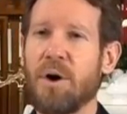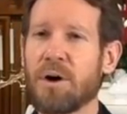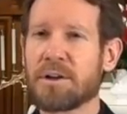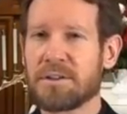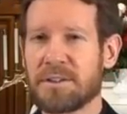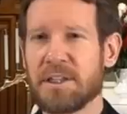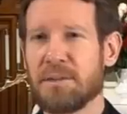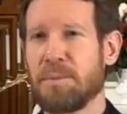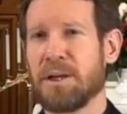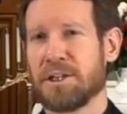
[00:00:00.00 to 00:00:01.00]
all your sin
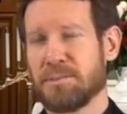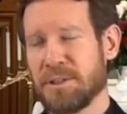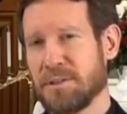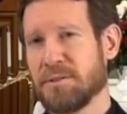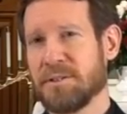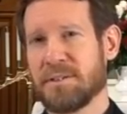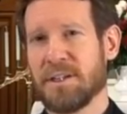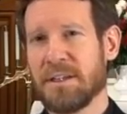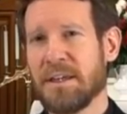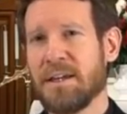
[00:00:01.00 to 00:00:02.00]
and punishment due to sin.